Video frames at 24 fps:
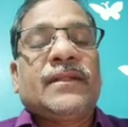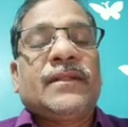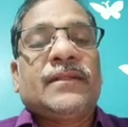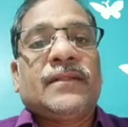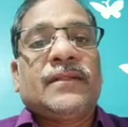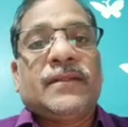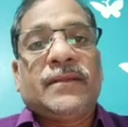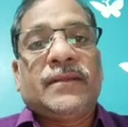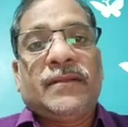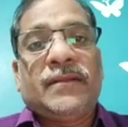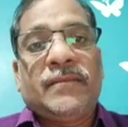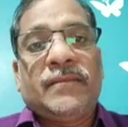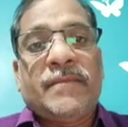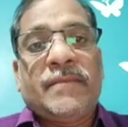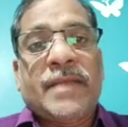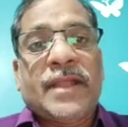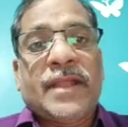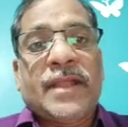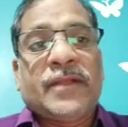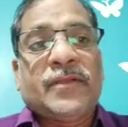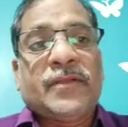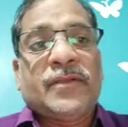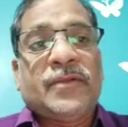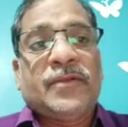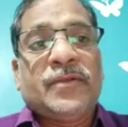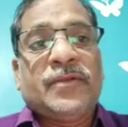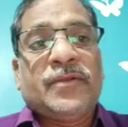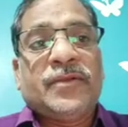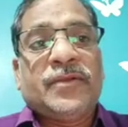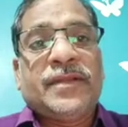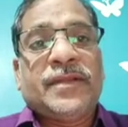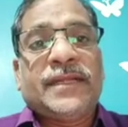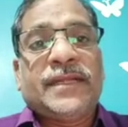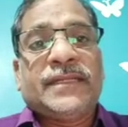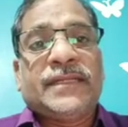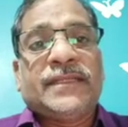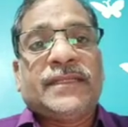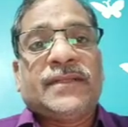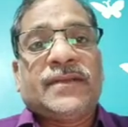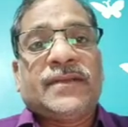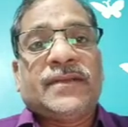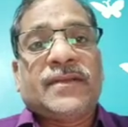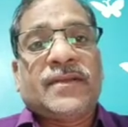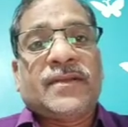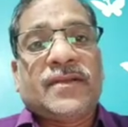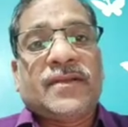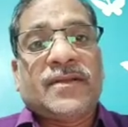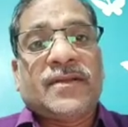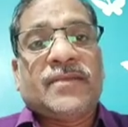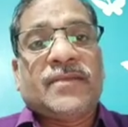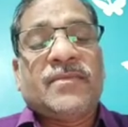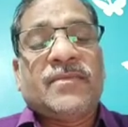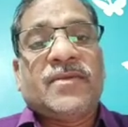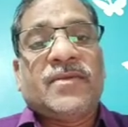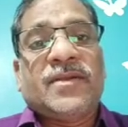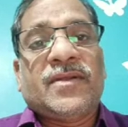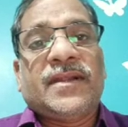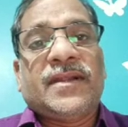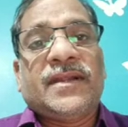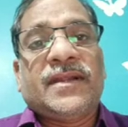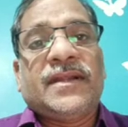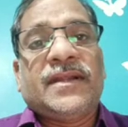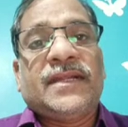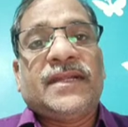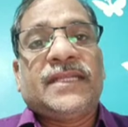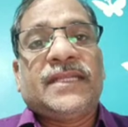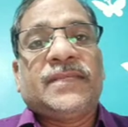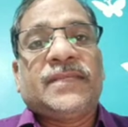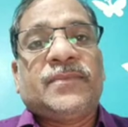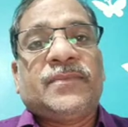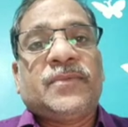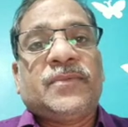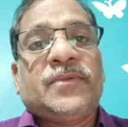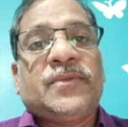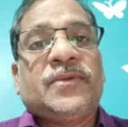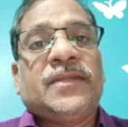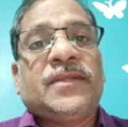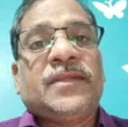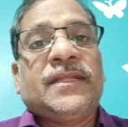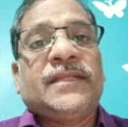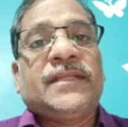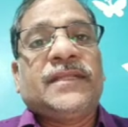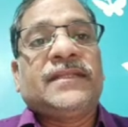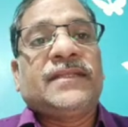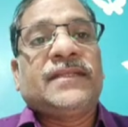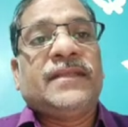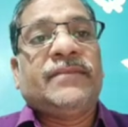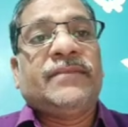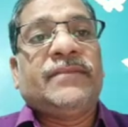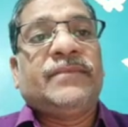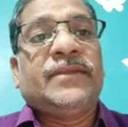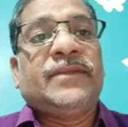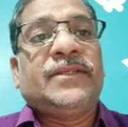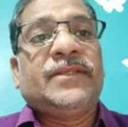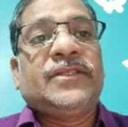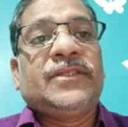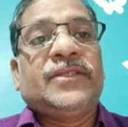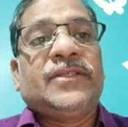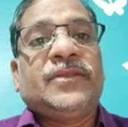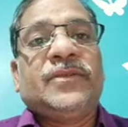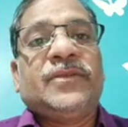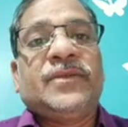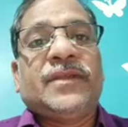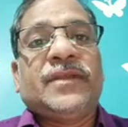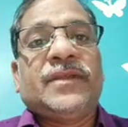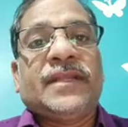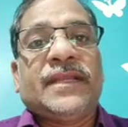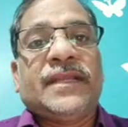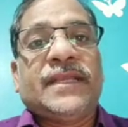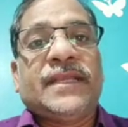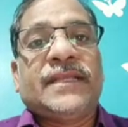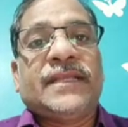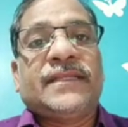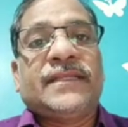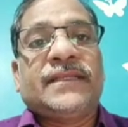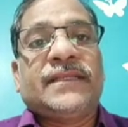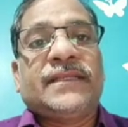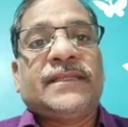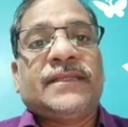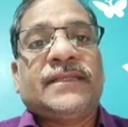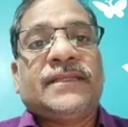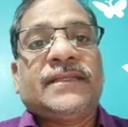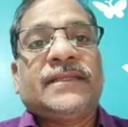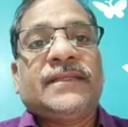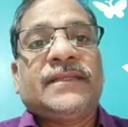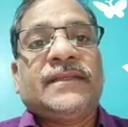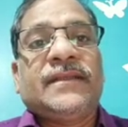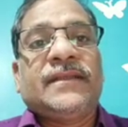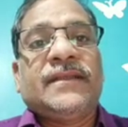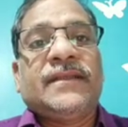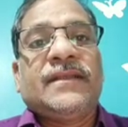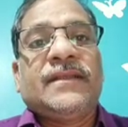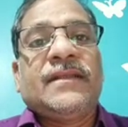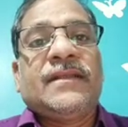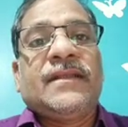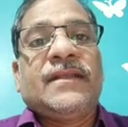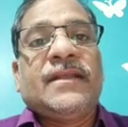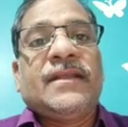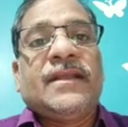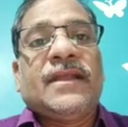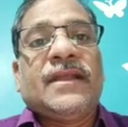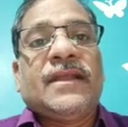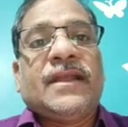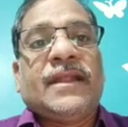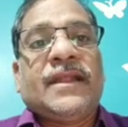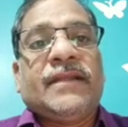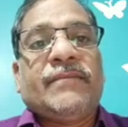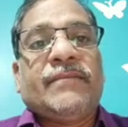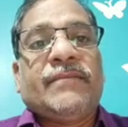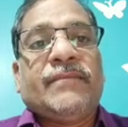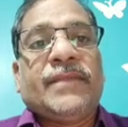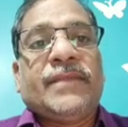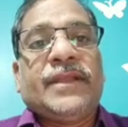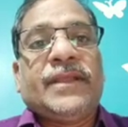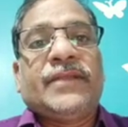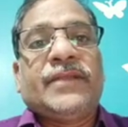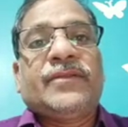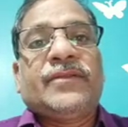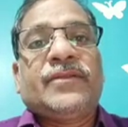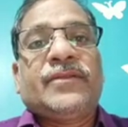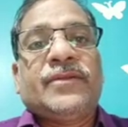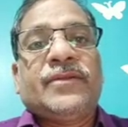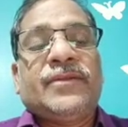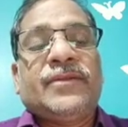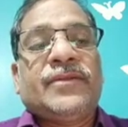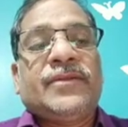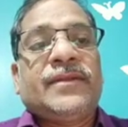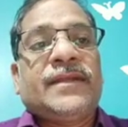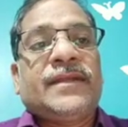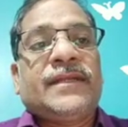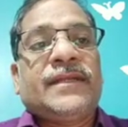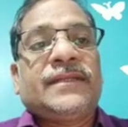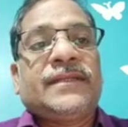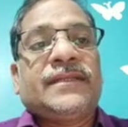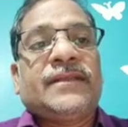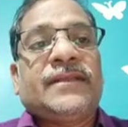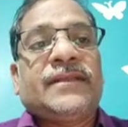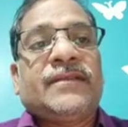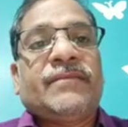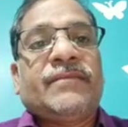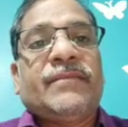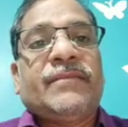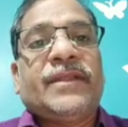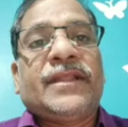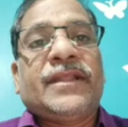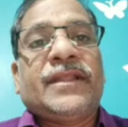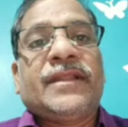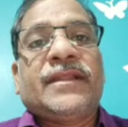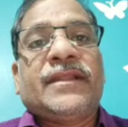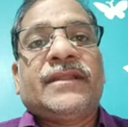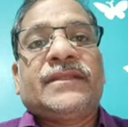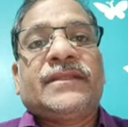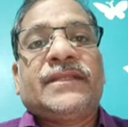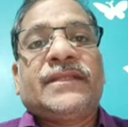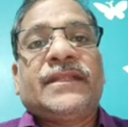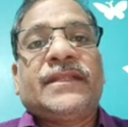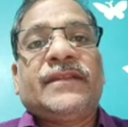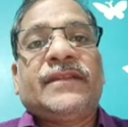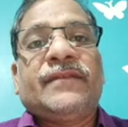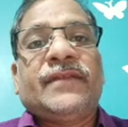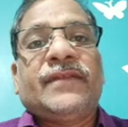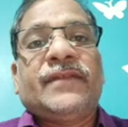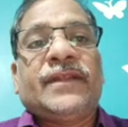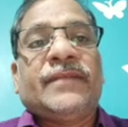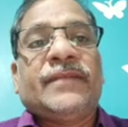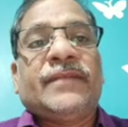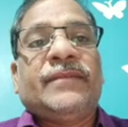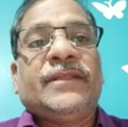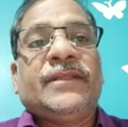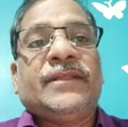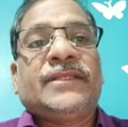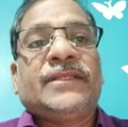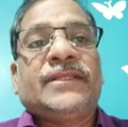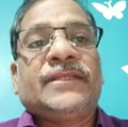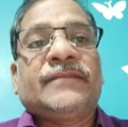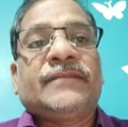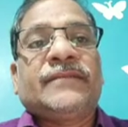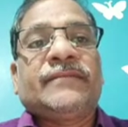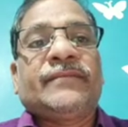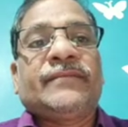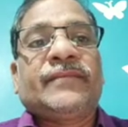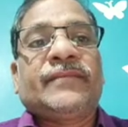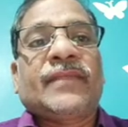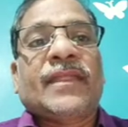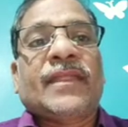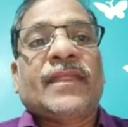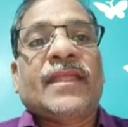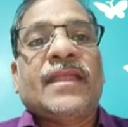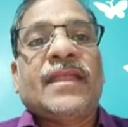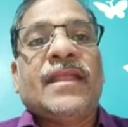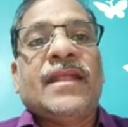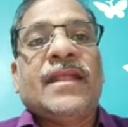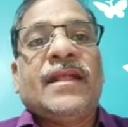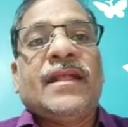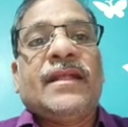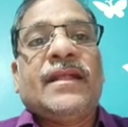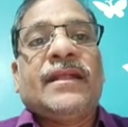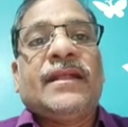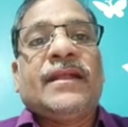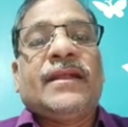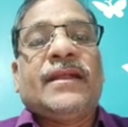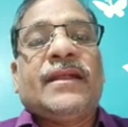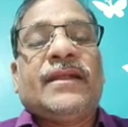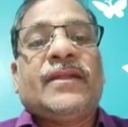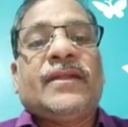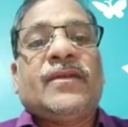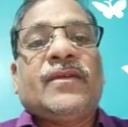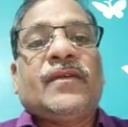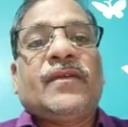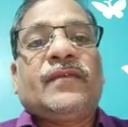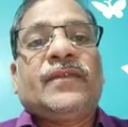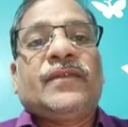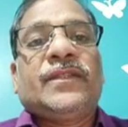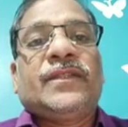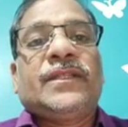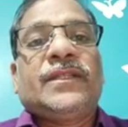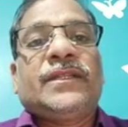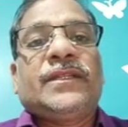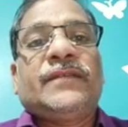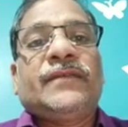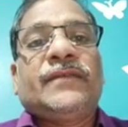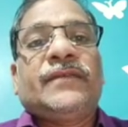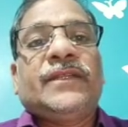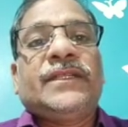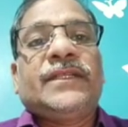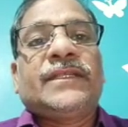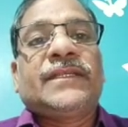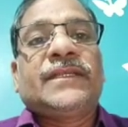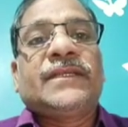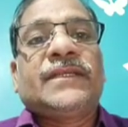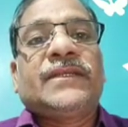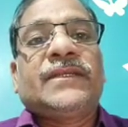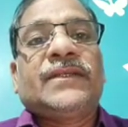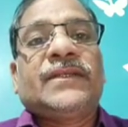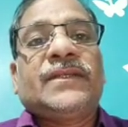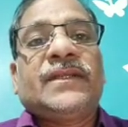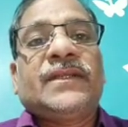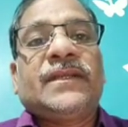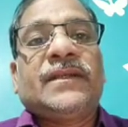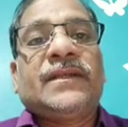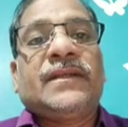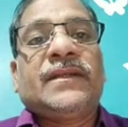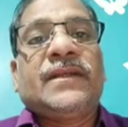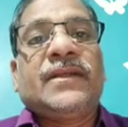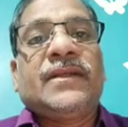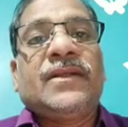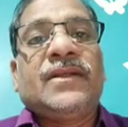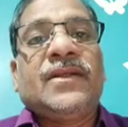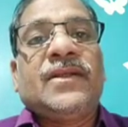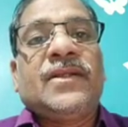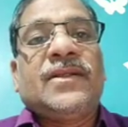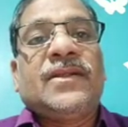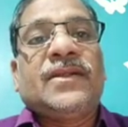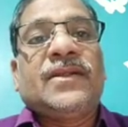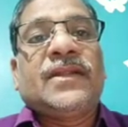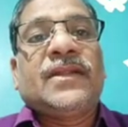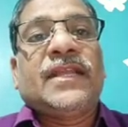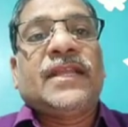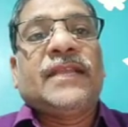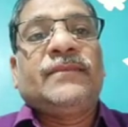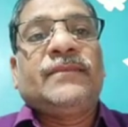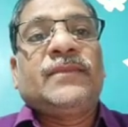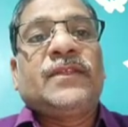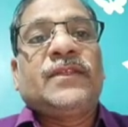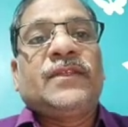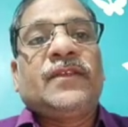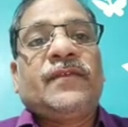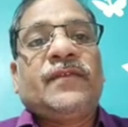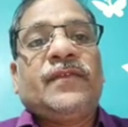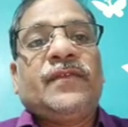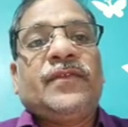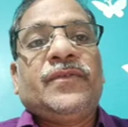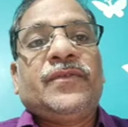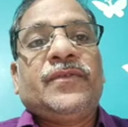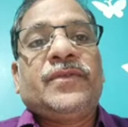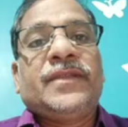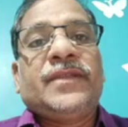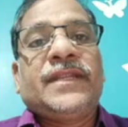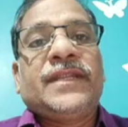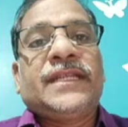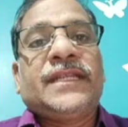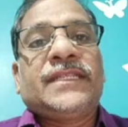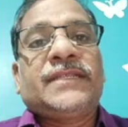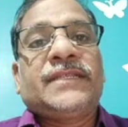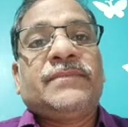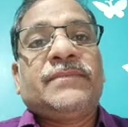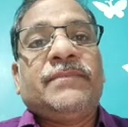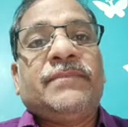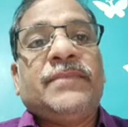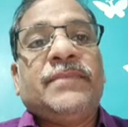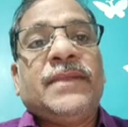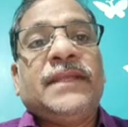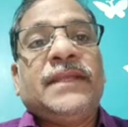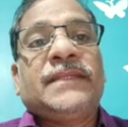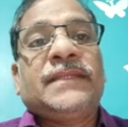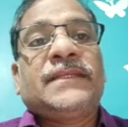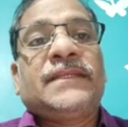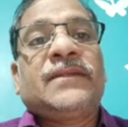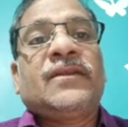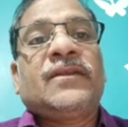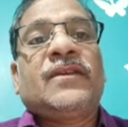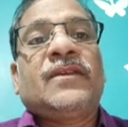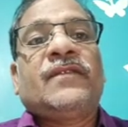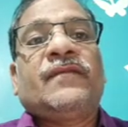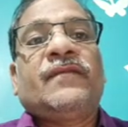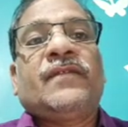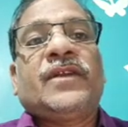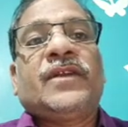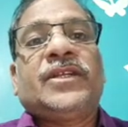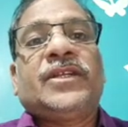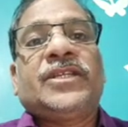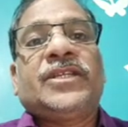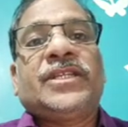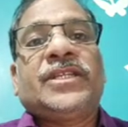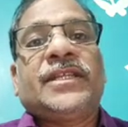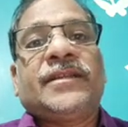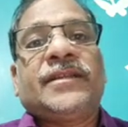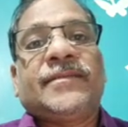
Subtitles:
The macronutrients are carbohydrates, proteins, lipids, nucleic acids, and micronutrients are minerals and vitamins. And after that we discussed types of nutrients based on function.